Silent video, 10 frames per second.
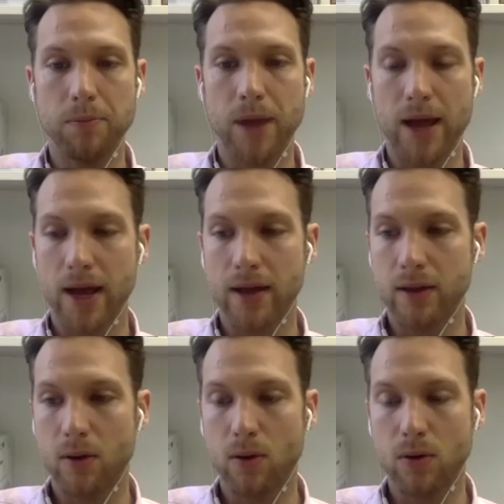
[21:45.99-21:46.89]
And
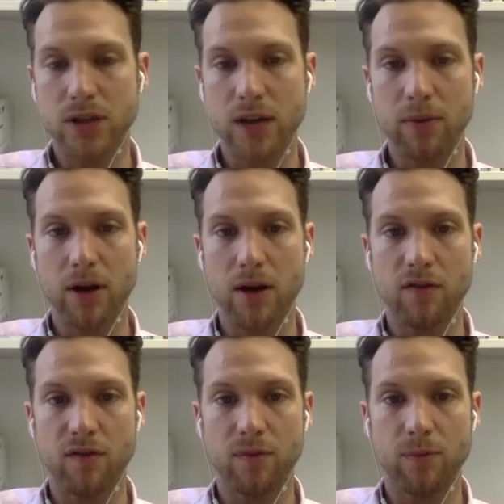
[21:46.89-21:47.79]
the whole segment
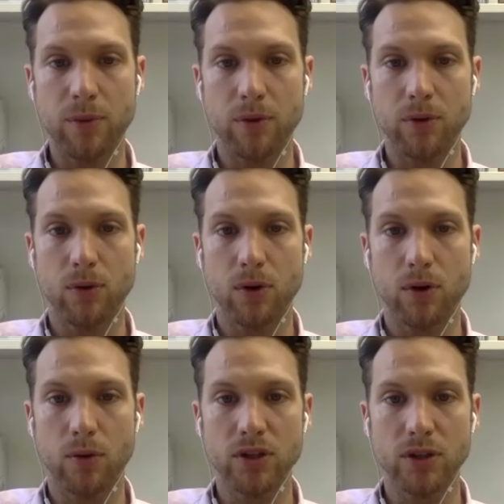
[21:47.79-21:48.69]
of people who were
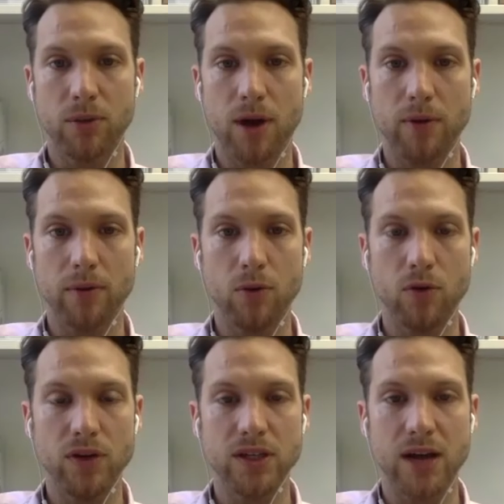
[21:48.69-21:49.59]
originally probably
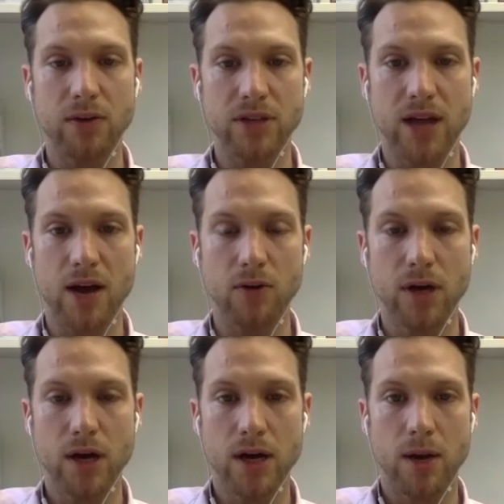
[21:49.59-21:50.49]
moving downtown
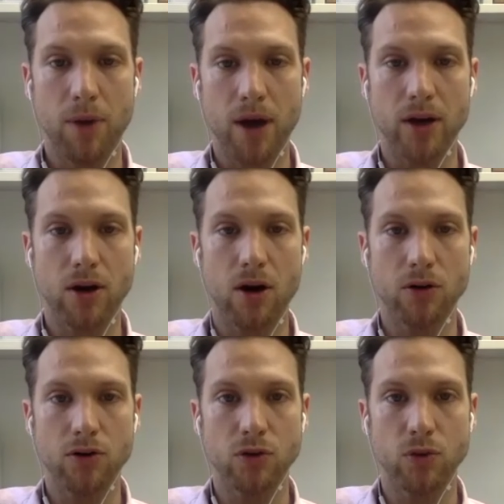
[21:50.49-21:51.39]
and buying a
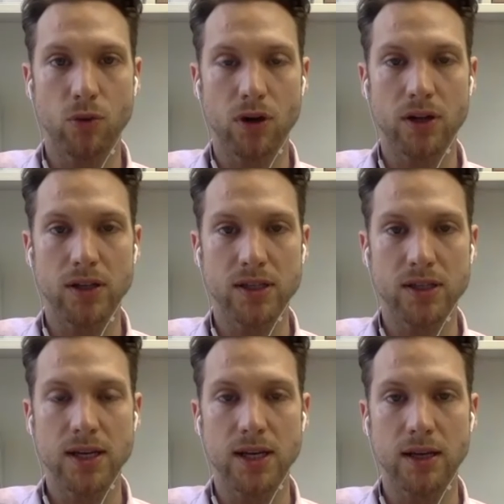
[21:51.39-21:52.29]
condo to work in the
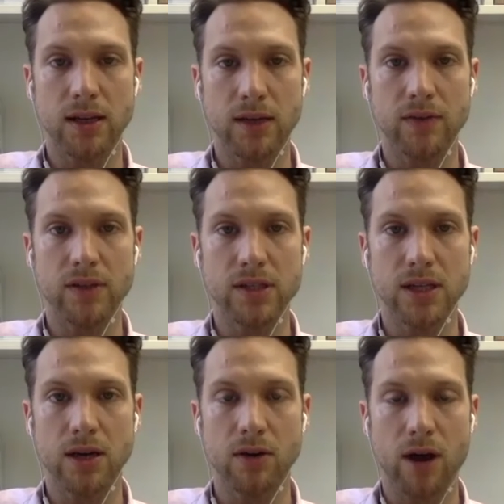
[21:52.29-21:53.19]
city and live in the
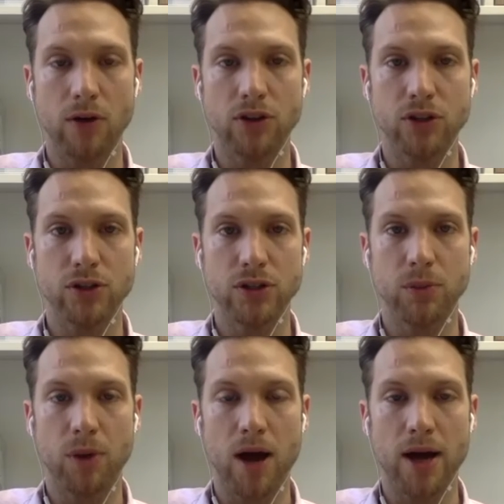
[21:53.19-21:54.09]
city are now choosing to
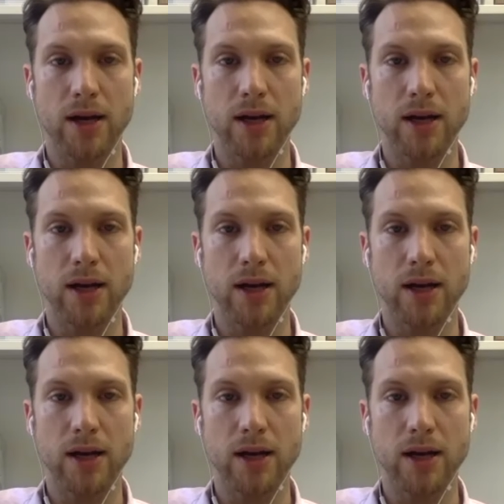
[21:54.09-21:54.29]
buy